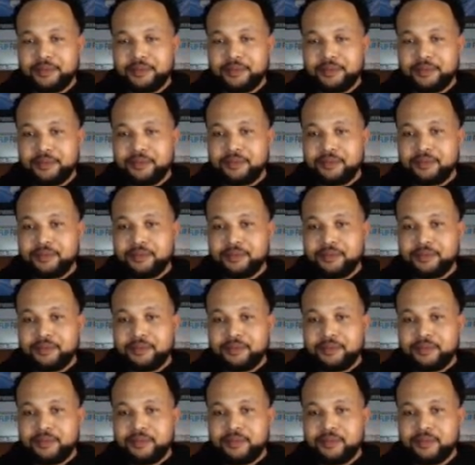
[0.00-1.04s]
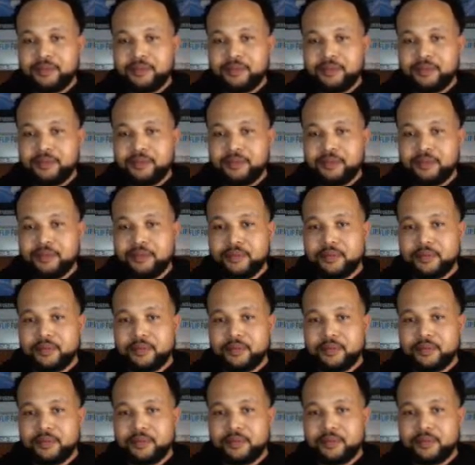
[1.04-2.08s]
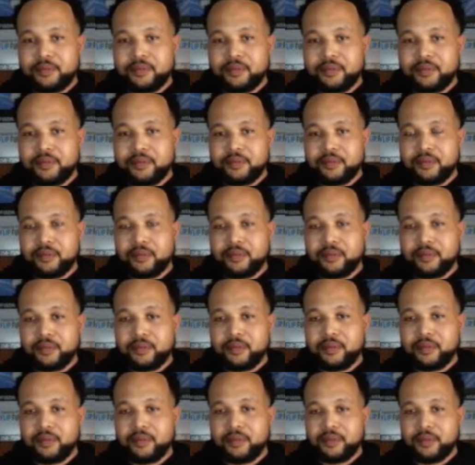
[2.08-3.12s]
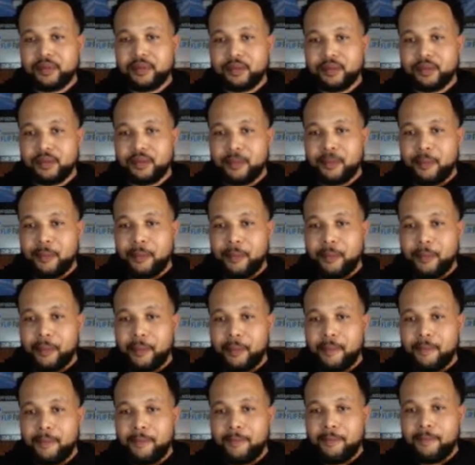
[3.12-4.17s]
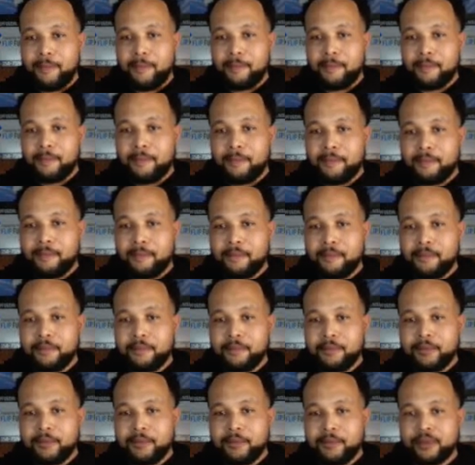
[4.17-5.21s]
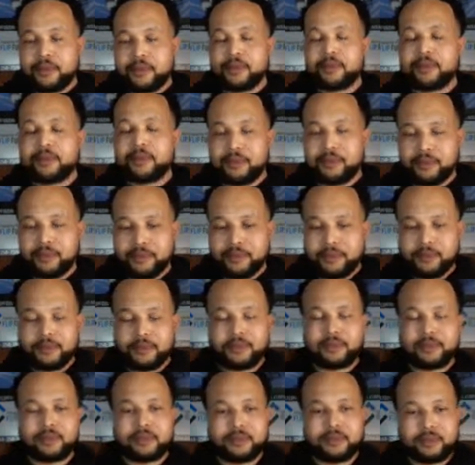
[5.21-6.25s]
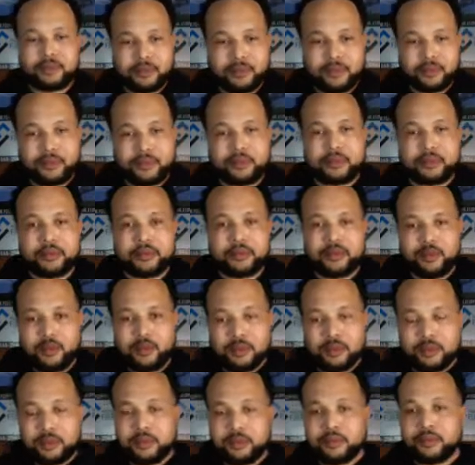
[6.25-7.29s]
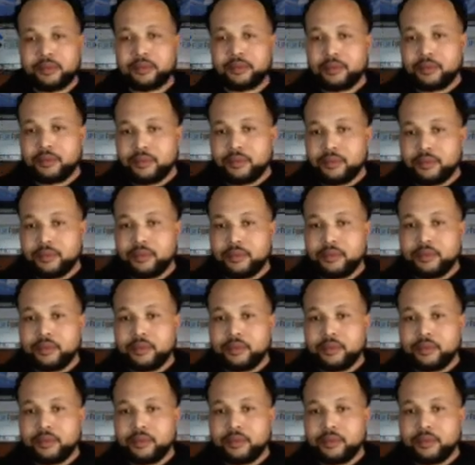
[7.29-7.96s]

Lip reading: No words are spoken by the person on screen.